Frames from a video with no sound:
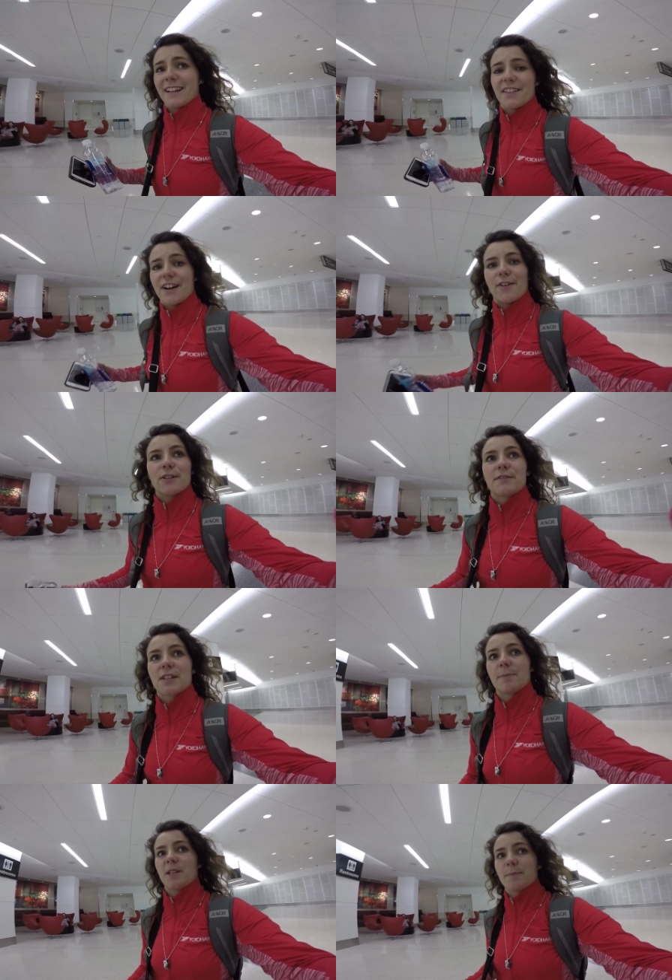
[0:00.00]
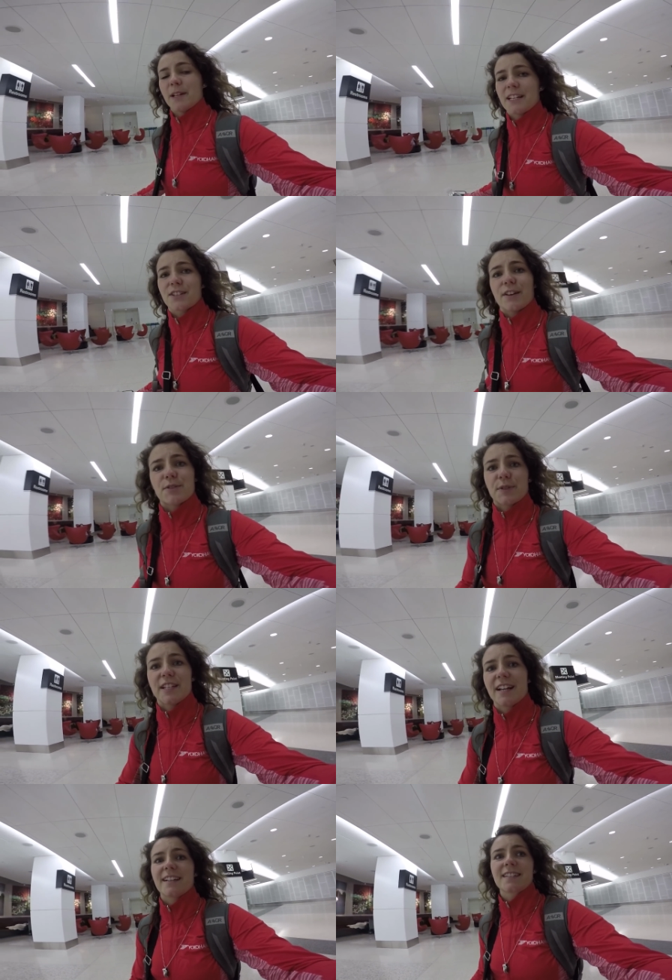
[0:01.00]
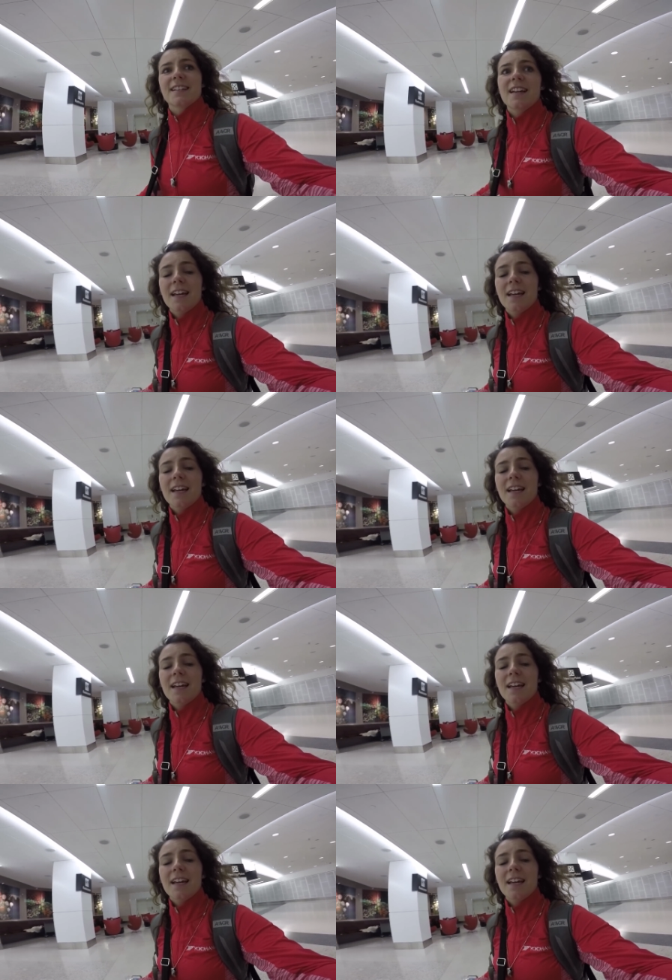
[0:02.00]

another hour of sleep on the plane, so that was really nice.